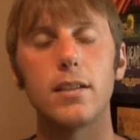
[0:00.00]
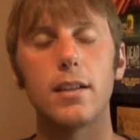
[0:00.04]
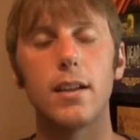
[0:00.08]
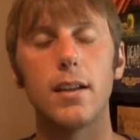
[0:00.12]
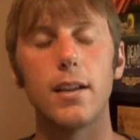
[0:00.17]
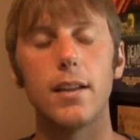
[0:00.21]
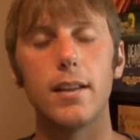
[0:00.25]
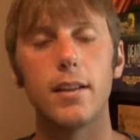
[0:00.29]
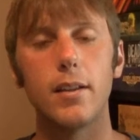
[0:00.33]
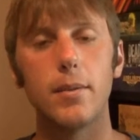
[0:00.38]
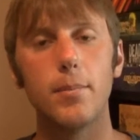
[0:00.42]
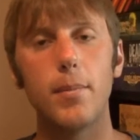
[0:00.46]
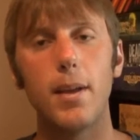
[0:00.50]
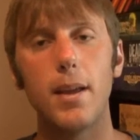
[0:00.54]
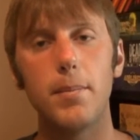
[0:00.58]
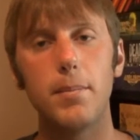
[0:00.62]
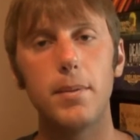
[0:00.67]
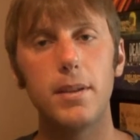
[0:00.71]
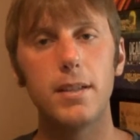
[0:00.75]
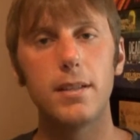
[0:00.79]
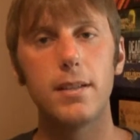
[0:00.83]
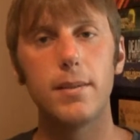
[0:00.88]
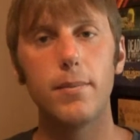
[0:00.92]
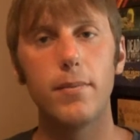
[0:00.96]
There may
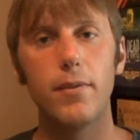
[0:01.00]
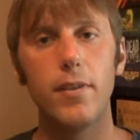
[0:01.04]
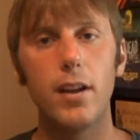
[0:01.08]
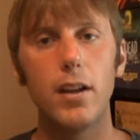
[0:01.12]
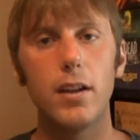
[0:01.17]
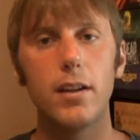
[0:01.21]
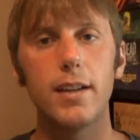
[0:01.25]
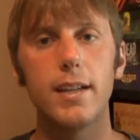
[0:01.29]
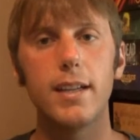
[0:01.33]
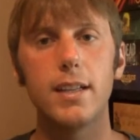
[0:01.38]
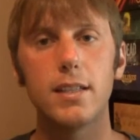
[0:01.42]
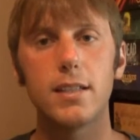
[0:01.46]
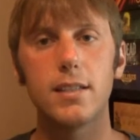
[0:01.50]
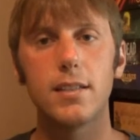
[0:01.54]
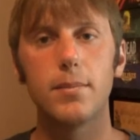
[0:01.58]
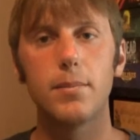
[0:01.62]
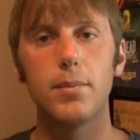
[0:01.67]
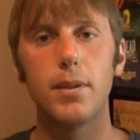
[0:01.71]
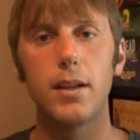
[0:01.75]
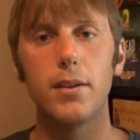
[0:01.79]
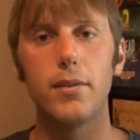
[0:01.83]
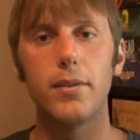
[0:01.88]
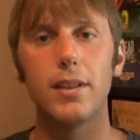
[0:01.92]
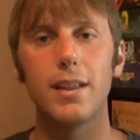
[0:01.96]
be some variants to
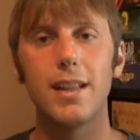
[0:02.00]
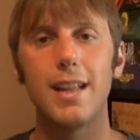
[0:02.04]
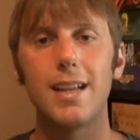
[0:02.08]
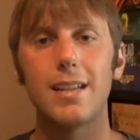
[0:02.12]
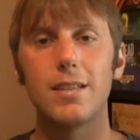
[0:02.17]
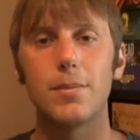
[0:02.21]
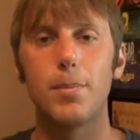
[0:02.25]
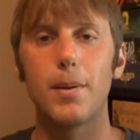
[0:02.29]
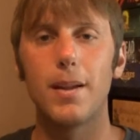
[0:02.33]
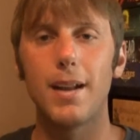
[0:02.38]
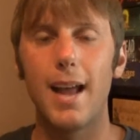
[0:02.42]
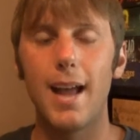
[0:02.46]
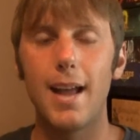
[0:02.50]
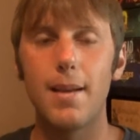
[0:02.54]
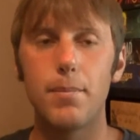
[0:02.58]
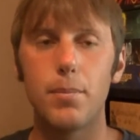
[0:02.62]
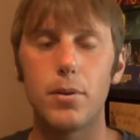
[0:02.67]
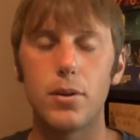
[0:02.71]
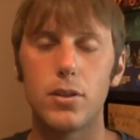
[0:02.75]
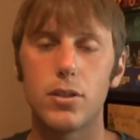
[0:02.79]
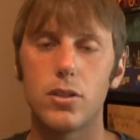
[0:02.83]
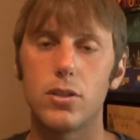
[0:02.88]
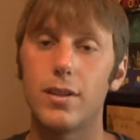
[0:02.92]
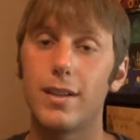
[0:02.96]
play with less, but I
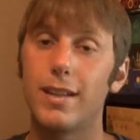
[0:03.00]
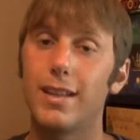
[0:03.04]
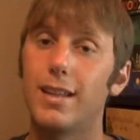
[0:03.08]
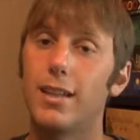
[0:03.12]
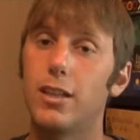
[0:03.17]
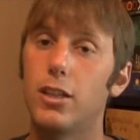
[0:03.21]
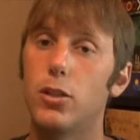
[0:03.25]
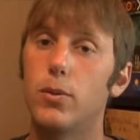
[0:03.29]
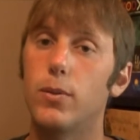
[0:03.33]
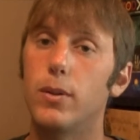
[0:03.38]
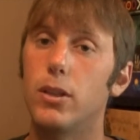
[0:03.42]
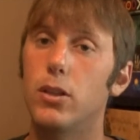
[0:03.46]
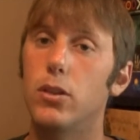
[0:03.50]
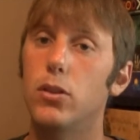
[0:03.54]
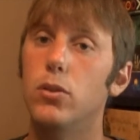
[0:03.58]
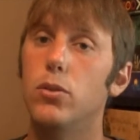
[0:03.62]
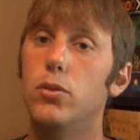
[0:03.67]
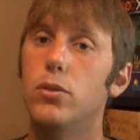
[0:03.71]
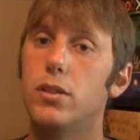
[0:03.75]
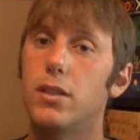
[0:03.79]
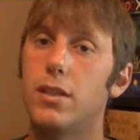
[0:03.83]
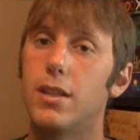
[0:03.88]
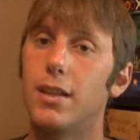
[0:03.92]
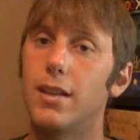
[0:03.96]
personally think you would
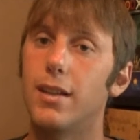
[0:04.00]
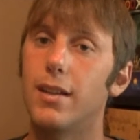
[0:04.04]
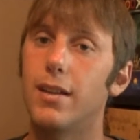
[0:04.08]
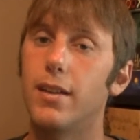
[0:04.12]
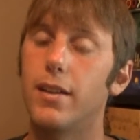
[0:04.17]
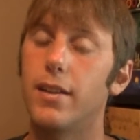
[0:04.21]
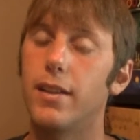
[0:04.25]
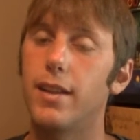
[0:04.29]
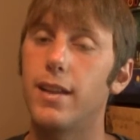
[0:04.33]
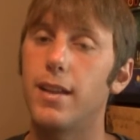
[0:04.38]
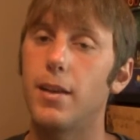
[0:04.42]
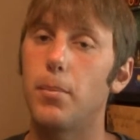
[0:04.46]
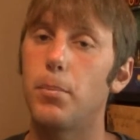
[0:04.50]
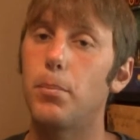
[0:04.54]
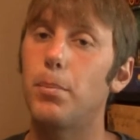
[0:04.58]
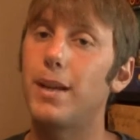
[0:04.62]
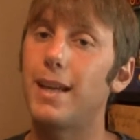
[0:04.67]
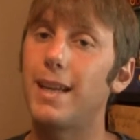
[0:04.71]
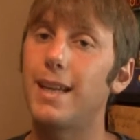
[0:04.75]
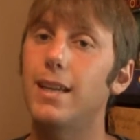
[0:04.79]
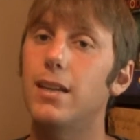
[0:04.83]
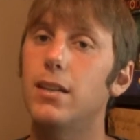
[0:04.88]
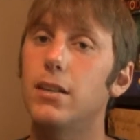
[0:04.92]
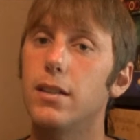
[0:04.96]
lose the
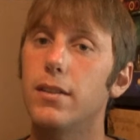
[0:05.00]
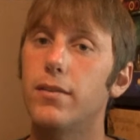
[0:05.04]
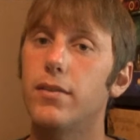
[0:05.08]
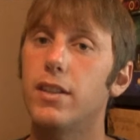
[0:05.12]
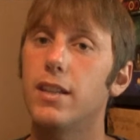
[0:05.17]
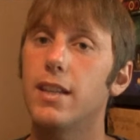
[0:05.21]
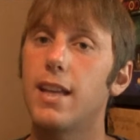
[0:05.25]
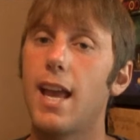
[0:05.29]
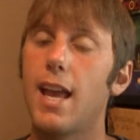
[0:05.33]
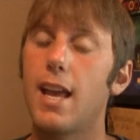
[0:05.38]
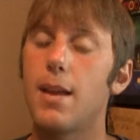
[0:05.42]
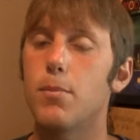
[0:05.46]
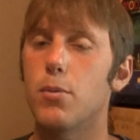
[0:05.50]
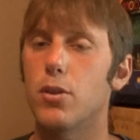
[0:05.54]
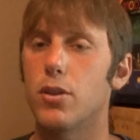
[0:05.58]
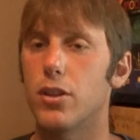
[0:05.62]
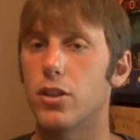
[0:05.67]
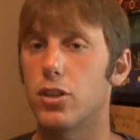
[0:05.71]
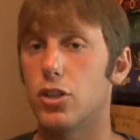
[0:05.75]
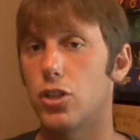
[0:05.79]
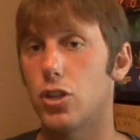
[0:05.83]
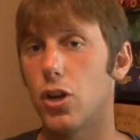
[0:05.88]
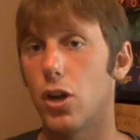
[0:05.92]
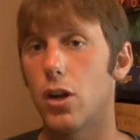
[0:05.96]
appeal of the game or
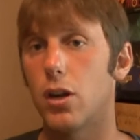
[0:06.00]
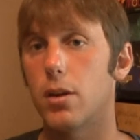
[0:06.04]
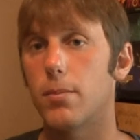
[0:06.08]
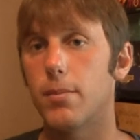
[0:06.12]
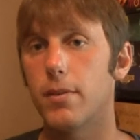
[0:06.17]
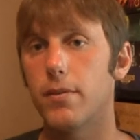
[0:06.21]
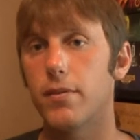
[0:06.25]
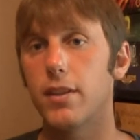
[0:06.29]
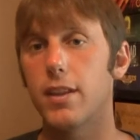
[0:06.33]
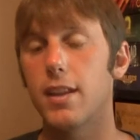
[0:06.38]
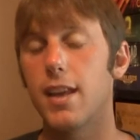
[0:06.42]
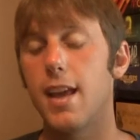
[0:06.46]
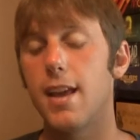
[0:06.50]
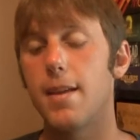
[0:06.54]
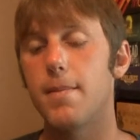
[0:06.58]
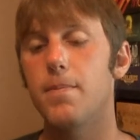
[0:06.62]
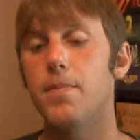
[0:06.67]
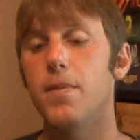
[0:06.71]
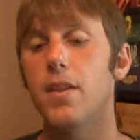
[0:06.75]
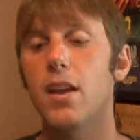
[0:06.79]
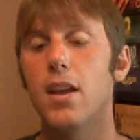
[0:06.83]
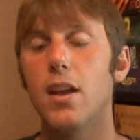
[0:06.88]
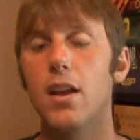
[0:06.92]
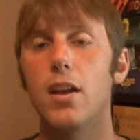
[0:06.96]
the charm of the
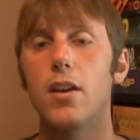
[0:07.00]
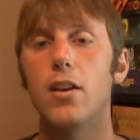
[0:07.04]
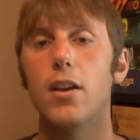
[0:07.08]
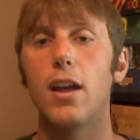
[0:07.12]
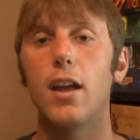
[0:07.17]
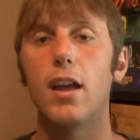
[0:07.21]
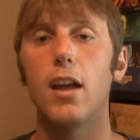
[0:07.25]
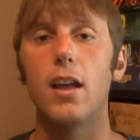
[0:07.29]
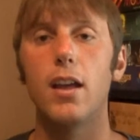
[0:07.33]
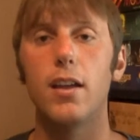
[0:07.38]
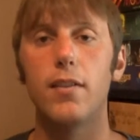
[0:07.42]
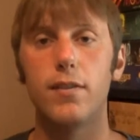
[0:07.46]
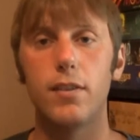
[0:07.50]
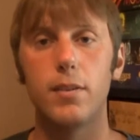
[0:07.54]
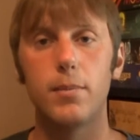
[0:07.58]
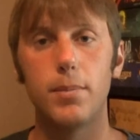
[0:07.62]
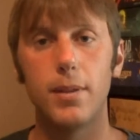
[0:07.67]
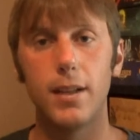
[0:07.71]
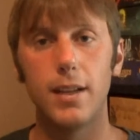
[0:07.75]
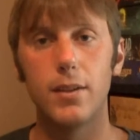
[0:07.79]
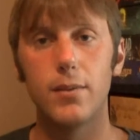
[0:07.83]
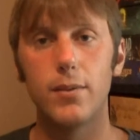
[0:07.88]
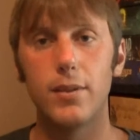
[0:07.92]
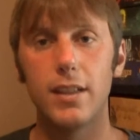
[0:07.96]
game if you
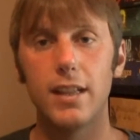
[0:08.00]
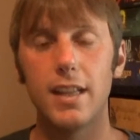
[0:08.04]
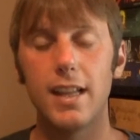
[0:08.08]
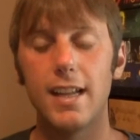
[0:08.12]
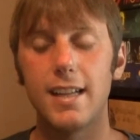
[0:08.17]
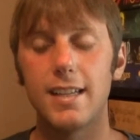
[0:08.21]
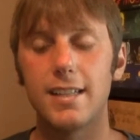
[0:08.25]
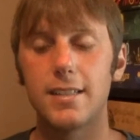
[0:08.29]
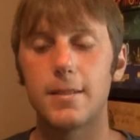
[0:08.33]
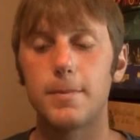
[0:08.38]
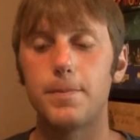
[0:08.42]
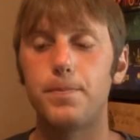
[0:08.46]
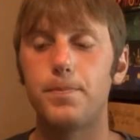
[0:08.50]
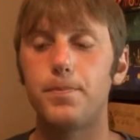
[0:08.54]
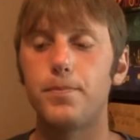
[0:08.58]
played with less.